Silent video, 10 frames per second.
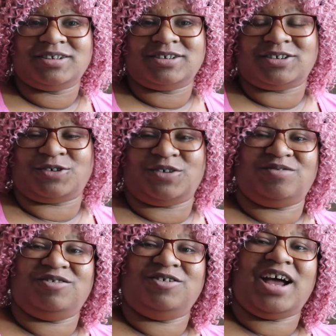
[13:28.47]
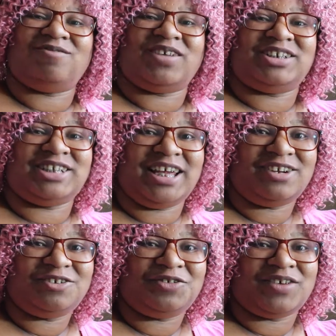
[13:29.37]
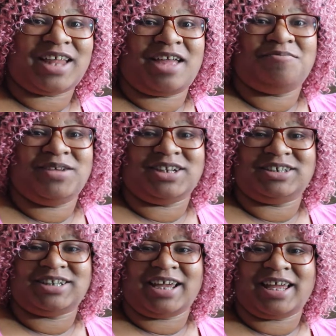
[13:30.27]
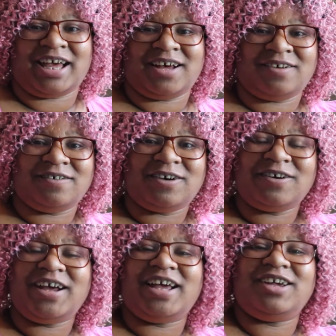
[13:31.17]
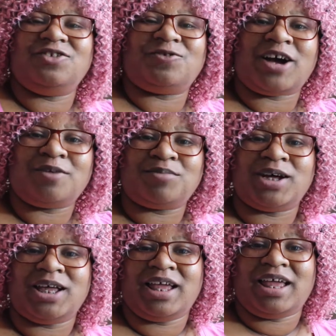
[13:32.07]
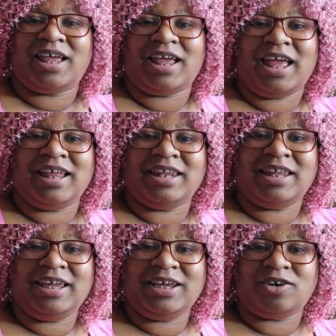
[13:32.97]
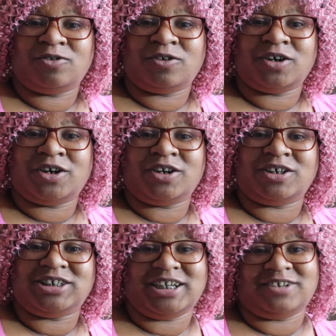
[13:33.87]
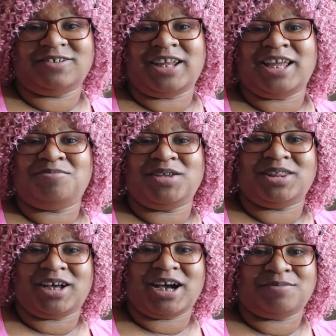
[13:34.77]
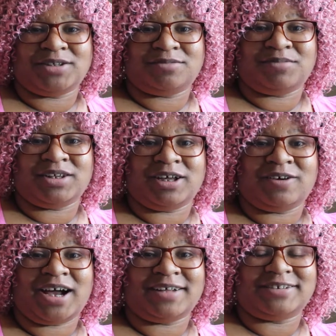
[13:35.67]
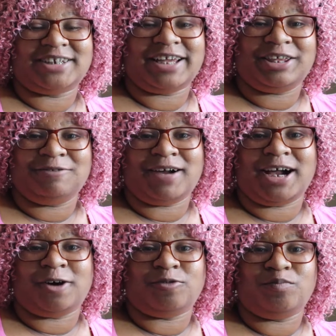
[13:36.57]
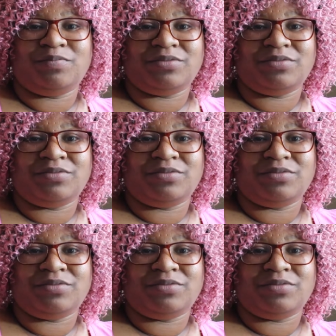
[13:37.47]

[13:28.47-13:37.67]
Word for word: So if you have a channel you would like me to check out, go ahead, drop a link or your channel name in the comments below. I'll check you out.